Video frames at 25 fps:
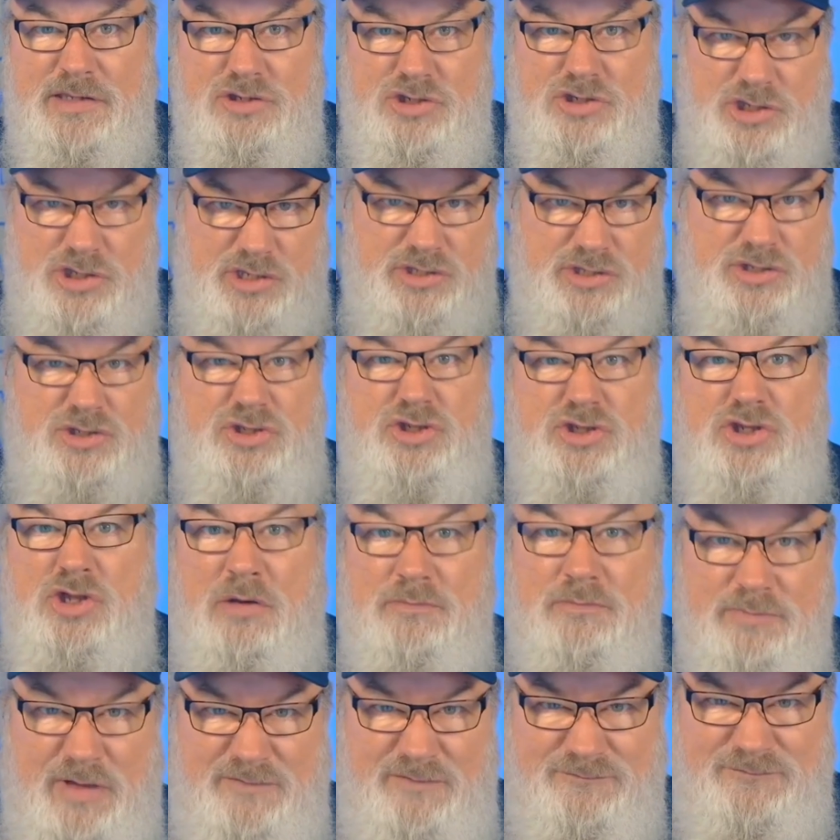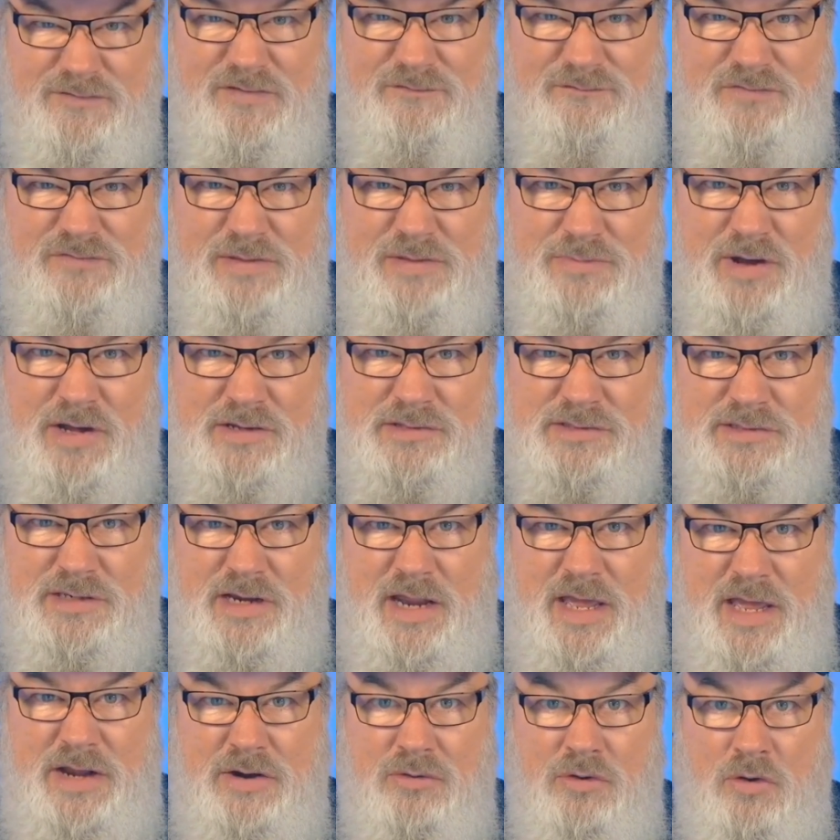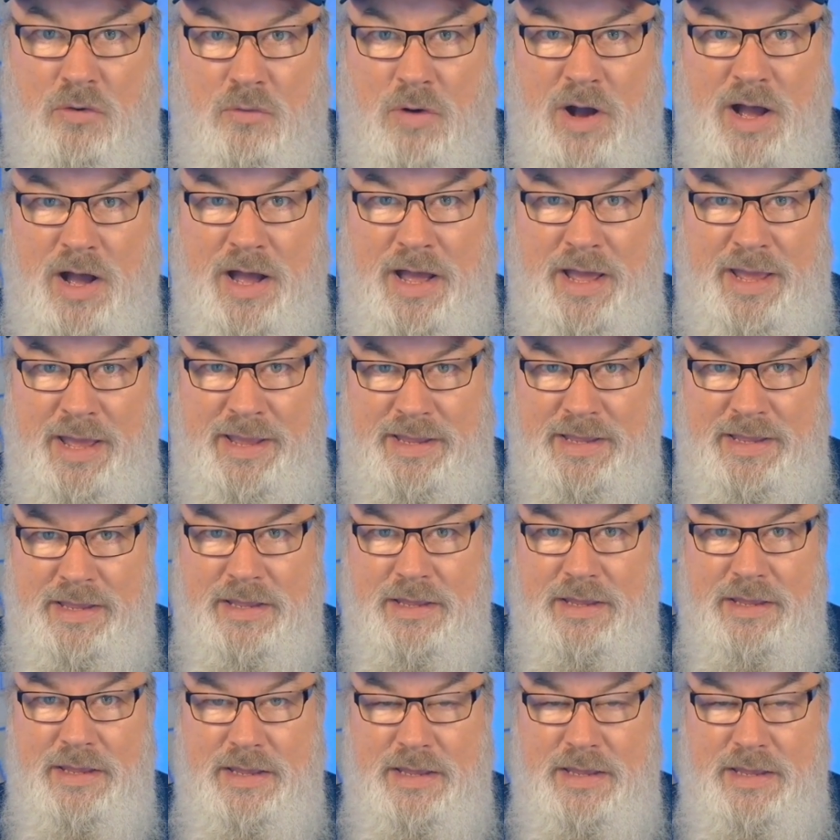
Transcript: it just jumped by $50 and I don't know why,